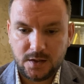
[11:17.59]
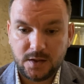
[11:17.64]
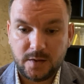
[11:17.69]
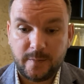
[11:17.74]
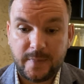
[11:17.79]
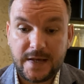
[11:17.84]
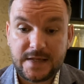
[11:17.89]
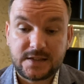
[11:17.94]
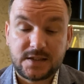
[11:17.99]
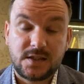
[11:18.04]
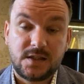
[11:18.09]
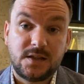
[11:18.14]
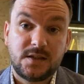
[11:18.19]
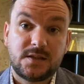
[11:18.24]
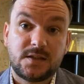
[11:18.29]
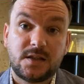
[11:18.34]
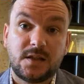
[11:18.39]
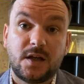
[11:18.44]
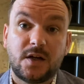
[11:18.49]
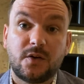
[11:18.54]
The best
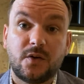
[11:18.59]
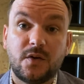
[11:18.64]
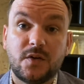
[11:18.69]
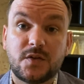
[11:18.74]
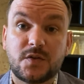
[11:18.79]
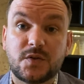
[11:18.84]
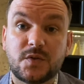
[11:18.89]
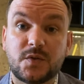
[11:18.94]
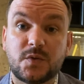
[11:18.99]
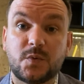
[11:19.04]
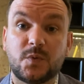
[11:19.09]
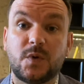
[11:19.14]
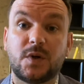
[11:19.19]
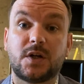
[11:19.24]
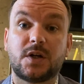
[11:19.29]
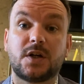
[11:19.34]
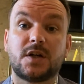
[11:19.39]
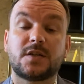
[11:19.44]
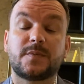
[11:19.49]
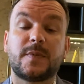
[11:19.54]
case scenario is
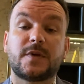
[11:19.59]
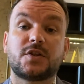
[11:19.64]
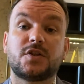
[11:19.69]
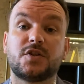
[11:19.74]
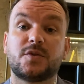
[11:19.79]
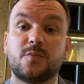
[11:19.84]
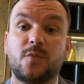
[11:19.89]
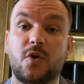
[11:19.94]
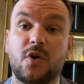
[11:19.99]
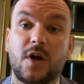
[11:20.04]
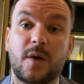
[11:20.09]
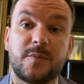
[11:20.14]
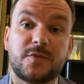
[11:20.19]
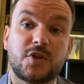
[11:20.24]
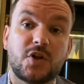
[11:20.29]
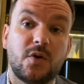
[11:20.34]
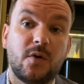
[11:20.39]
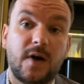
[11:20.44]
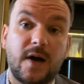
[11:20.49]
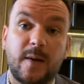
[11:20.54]
where especially small caps
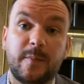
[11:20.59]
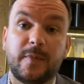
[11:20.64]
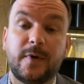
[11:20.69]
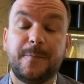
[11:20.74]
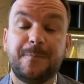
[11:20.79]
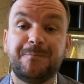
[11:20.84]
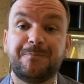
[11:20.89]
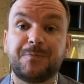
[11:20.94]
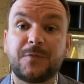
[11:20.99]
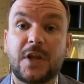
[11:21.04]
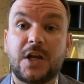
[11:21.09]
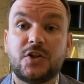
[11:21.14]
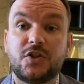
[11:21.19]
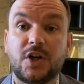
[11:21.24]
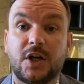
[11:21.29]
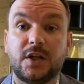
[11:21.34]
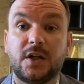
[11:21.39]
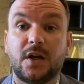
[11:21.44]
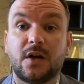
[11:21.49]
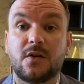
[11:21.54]
go up,
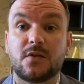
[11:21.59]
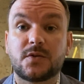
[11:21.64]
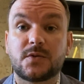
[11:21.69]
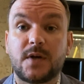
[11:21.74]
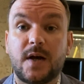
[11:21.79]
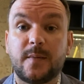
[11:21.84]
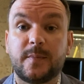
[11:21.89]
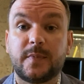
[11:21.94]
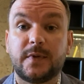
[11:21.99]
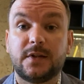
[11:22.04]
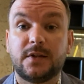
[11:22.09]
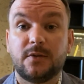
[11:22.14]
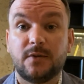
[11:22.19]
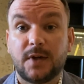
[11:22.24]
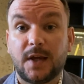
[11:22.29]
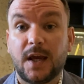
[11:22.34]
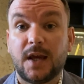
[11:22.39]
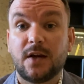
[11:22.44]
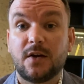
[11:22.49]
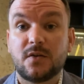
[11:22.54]
China goes up, and
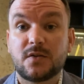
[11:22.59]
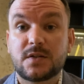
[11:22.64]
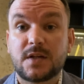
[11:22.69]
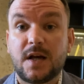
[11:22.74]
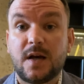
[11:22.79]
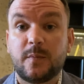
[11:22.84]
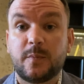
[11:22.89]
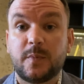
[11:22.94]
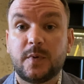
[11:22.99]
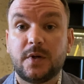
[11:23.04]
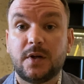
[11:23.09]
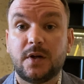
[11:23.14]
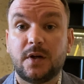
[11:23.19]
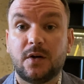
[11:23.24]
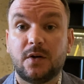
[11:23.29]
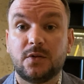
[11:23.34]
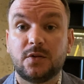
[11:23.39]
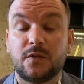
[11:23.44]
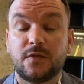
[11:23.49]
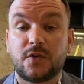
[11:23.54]
UK goes up,
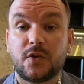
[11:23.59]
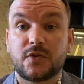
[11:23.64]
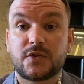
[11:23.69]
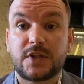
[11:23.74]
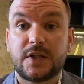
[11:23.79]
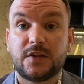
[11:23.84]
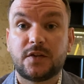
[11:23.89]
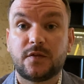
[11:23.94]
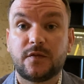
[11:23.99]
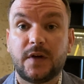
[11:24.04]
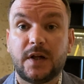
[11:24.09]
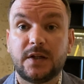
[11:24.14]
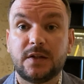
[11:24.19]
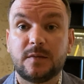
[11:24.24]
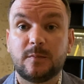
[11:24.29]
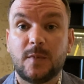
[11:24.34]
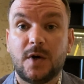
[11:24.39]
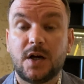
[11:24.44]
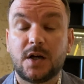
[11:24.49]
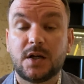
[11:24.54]
all of those
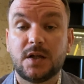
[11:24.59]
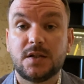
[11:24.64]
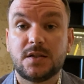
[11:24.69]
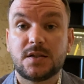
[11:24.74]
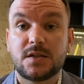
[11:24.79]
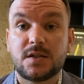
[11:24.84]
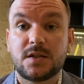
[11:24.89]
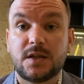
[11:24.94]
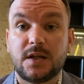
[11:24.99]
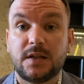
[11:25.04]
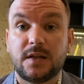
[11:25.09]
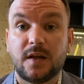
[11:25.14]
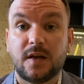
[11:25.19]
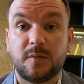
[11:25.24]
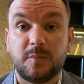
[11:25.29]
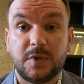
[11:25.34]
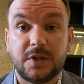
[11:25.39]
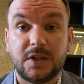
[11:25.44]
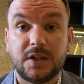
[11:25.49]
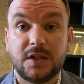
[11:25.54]
undervalued markets. And
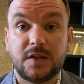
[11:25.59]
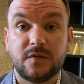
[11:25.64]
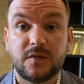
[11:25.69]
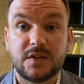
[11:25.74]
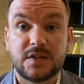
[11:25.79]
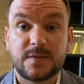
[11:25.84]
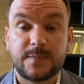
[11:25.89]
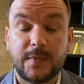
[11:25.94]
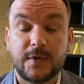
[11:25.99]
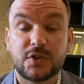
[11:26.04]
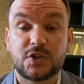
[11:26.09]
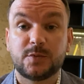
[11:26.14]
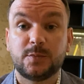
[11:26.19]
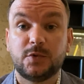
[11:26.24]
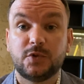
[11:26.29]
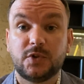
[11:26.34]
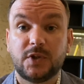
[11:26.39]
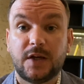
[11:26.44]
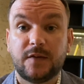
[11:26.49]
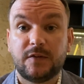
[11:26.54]
I believe it's
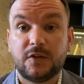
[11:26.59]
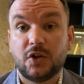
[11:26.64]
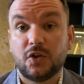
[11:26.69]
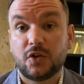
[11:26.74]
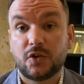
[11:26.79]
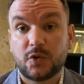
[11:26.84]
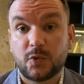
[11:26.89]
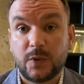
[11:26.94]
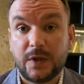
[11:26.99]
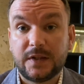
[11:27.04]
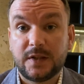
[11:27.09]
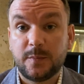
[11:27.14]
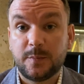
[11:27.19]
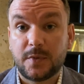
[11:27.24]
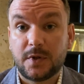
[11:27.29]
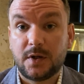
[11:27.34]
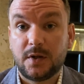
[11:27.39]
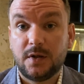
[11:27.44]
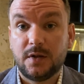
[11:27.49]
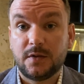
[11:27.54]
possible to have another
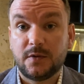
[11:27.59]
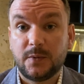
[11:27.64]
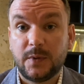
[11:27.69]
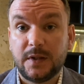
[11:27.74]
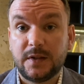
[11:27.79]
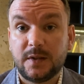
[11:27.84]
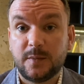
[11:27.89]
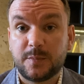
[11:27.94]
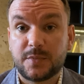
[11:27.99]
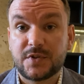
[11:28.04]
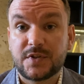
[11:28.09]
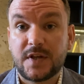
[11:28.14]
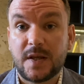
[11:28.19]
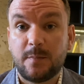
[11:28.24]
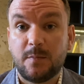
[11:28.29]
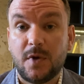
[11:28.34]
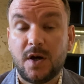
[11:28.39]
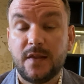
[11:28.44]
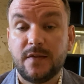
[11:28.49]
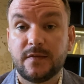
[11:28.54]

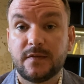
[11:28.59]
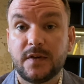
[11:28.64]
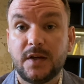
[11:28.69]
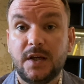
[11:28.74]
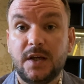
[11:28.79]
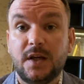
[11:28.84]
20% month.